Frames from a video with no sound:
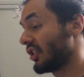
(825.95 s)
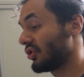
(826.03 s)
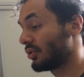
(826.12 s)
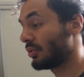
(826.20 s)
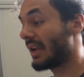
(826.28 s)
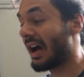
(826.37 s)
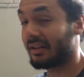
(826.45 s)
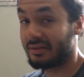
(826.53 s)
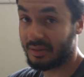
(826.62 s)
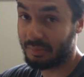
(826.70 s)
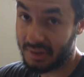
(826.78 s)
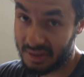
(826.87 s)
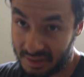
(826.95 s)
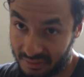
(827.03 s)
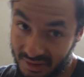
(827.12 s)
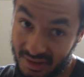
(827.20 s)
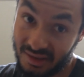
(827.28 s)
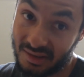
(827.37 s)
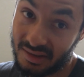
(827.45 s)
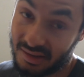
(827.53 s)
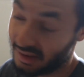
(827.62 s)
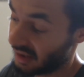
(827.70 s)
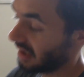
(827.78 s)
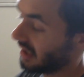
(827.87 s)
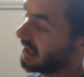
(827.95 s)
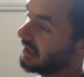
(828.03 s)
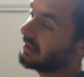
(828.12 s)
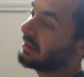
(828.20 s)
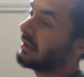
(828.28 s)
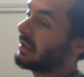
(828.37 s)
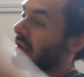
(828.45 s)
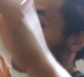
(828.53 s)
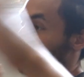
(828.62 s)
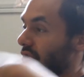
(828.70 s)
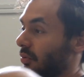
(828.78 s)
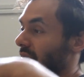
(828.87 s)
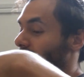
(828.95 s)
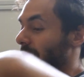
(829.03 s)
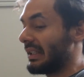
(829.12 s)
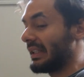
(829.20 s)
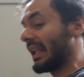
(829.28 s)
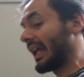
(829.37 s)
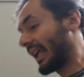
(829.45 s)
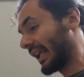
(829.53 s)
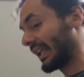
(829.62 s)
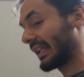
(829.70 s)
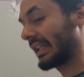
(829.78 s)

$2 a piece for these. So we could be like,